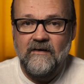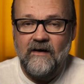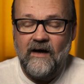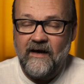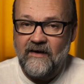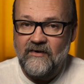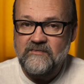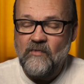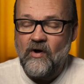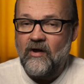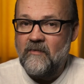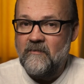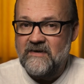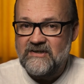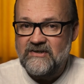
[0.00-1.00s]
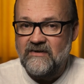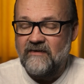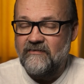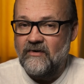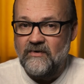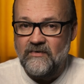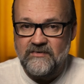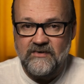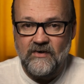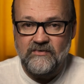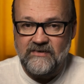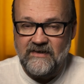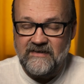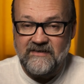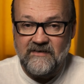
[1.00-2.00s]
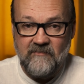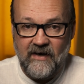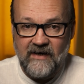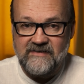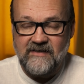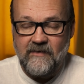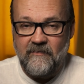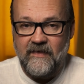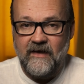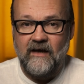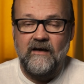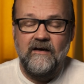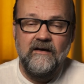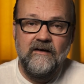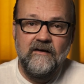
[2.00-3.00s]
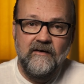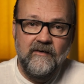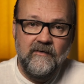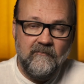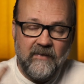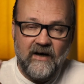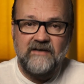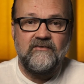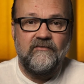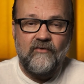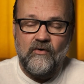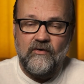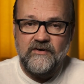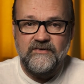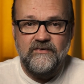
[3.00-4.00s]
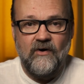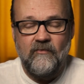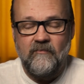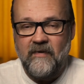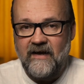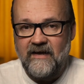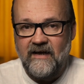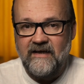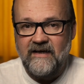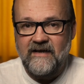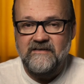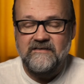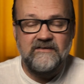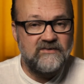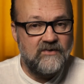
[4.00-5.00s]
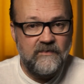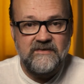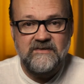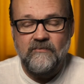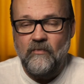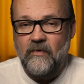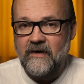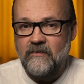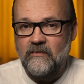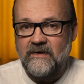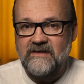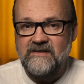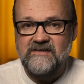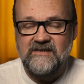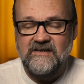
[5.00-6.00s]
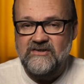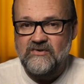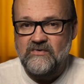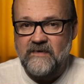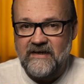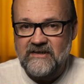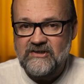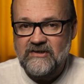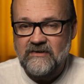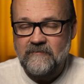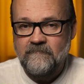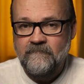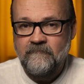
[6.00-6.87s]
I get a small commission if you use those links and buy something. But of course you don't pay any extra, so it's a win-win situation.